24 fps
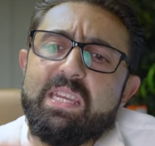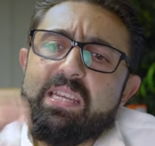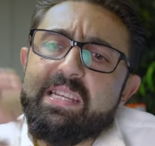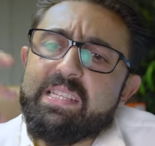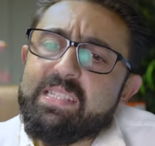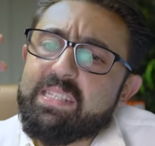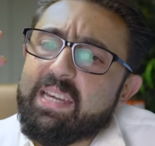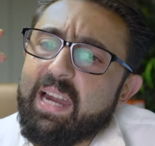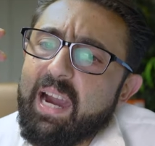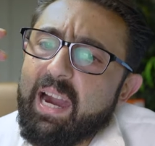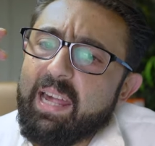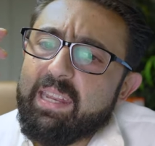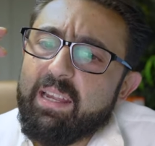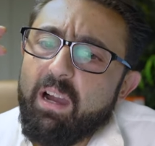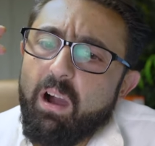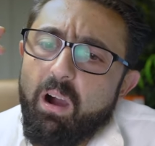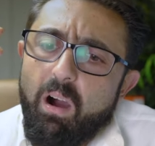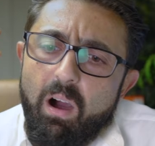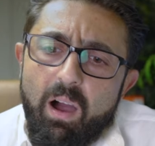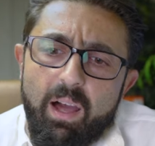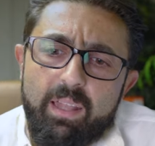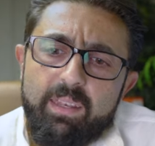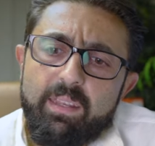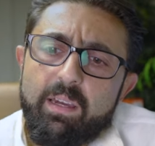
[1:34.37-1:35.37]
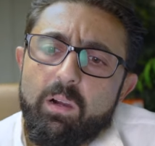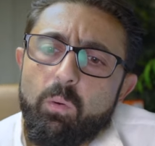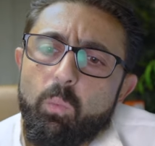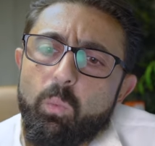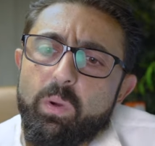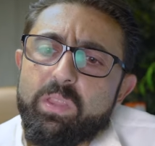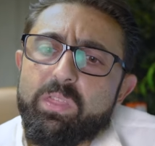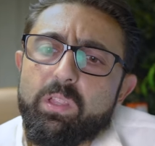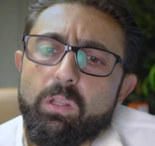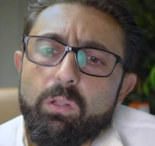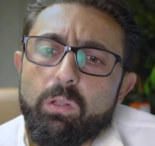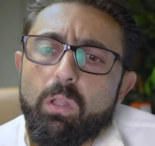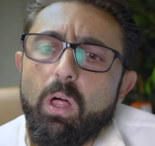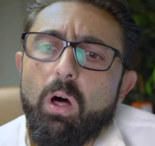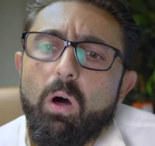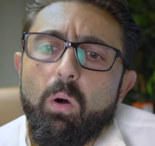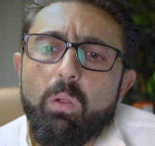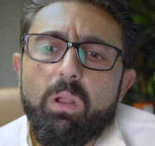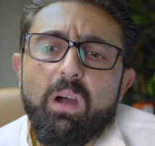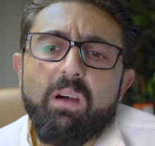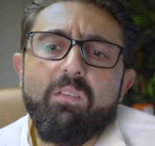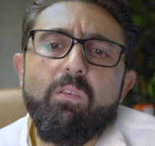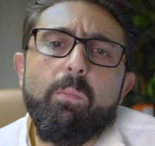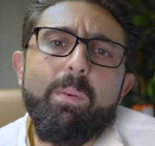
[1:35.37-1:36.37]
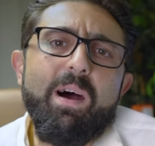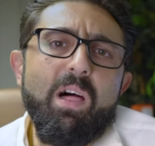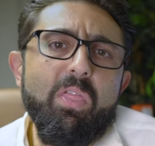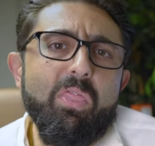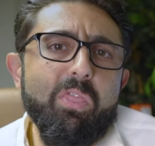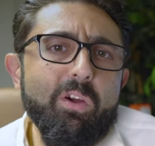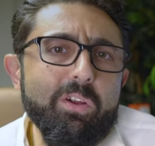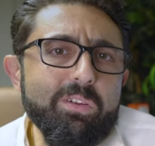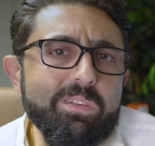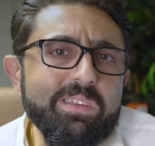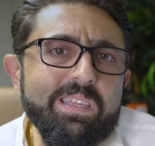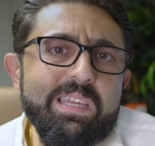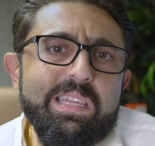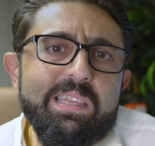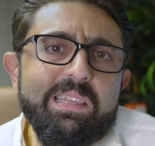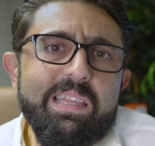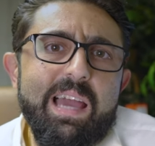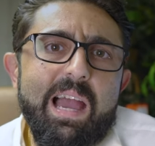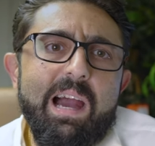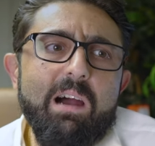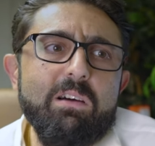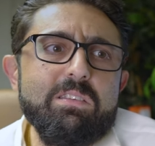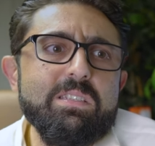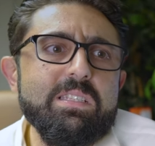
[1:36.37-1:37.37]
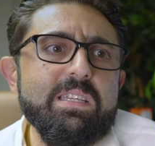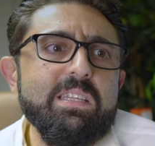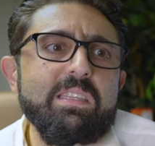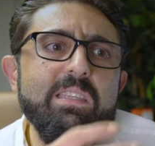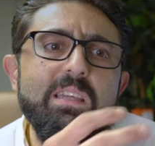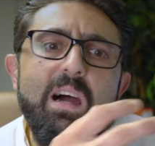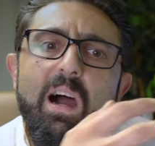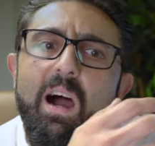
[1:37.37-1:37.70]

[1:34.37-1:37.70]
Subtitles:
he's got a Honda with a loan of about $13,000.